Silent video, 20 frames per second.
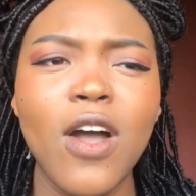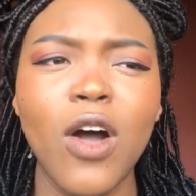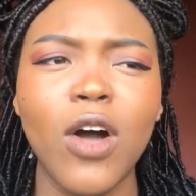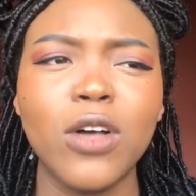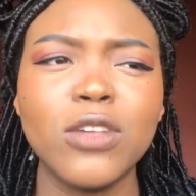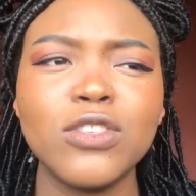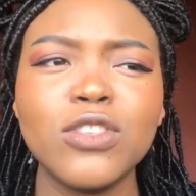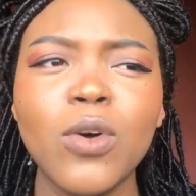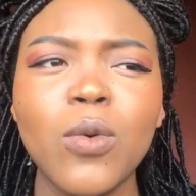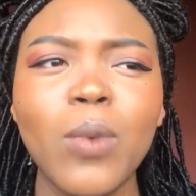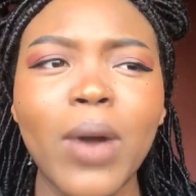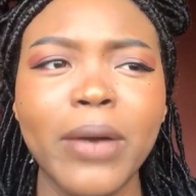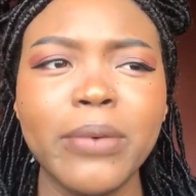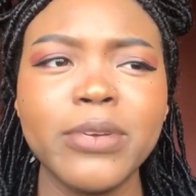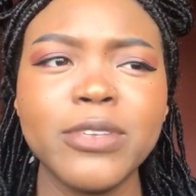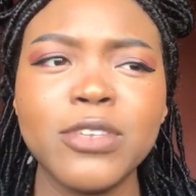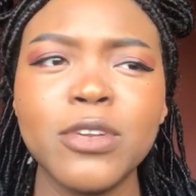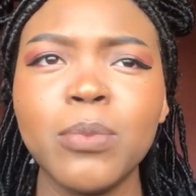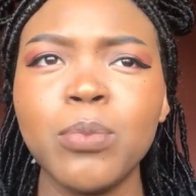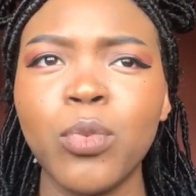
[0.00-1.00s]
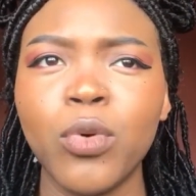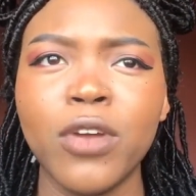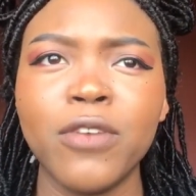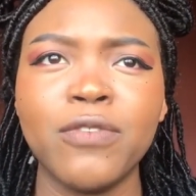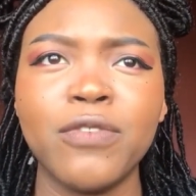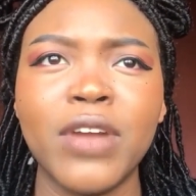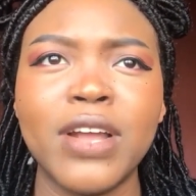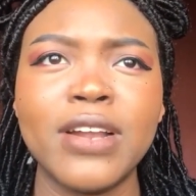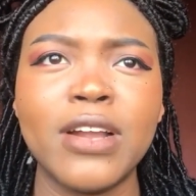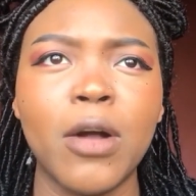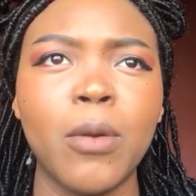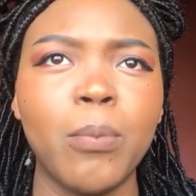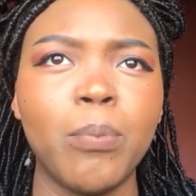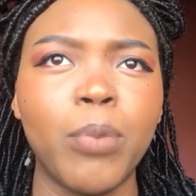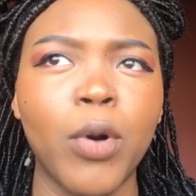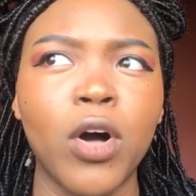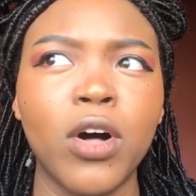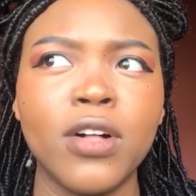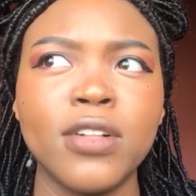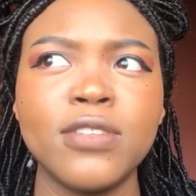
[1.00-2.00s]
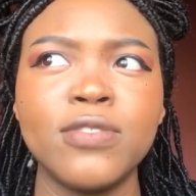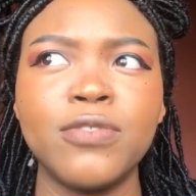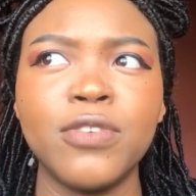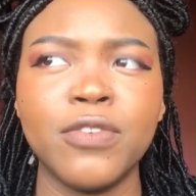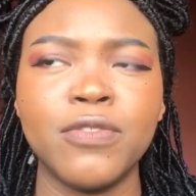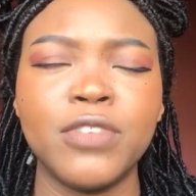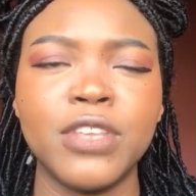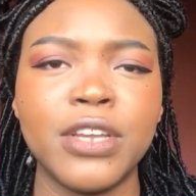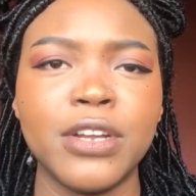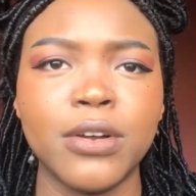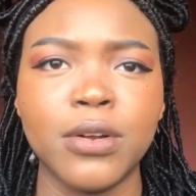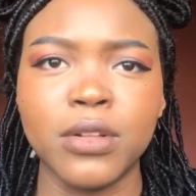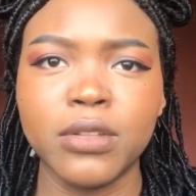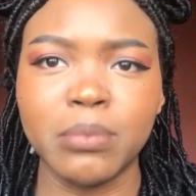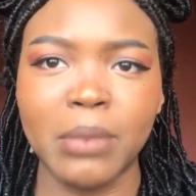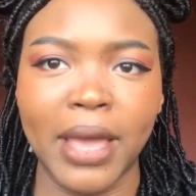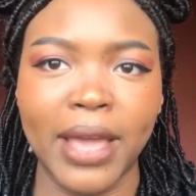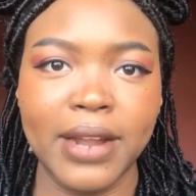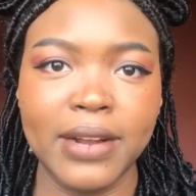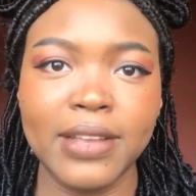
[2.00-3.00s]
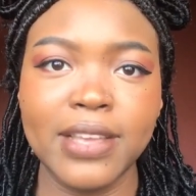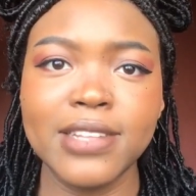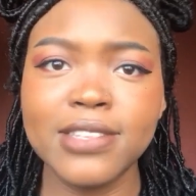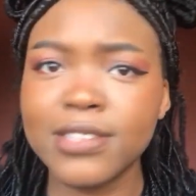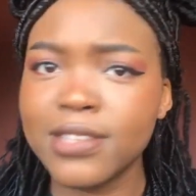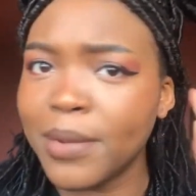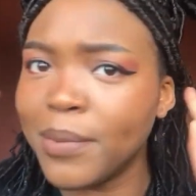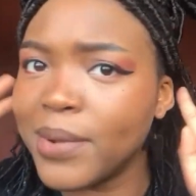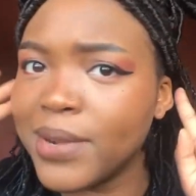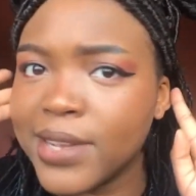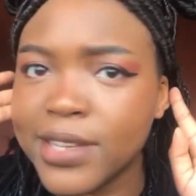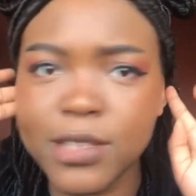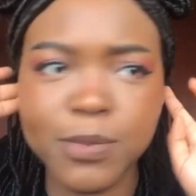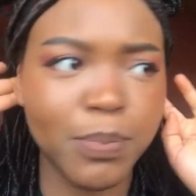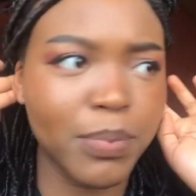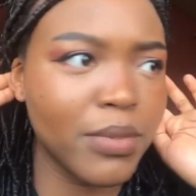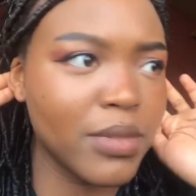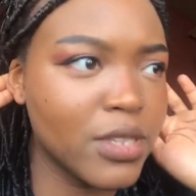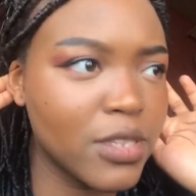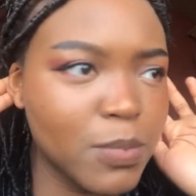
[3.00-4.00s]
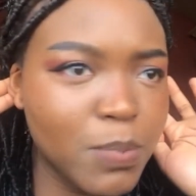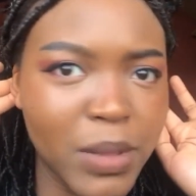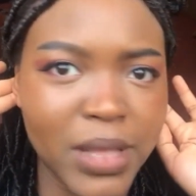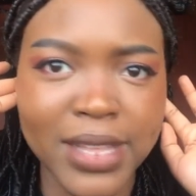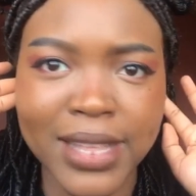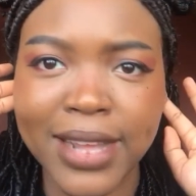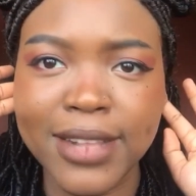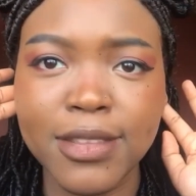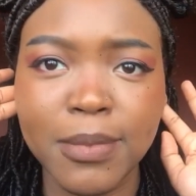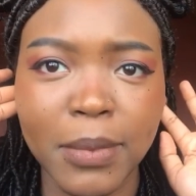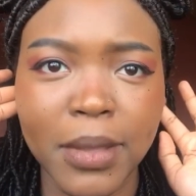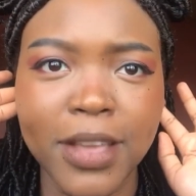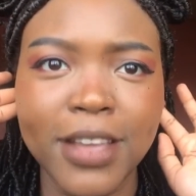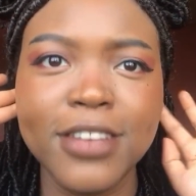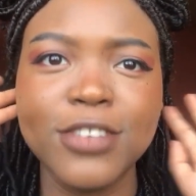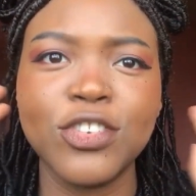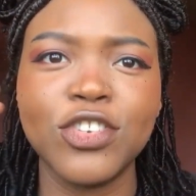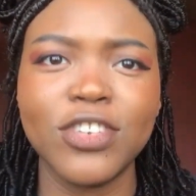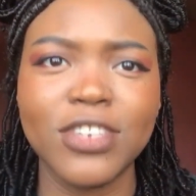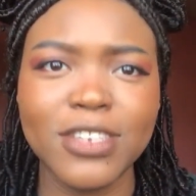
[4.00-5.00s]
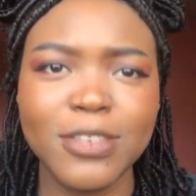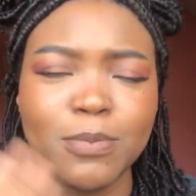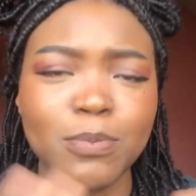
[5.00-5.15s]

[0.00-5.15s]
Also, why was her boyfriend a bald 50-year-old man? Can someone explain that to me? Because she's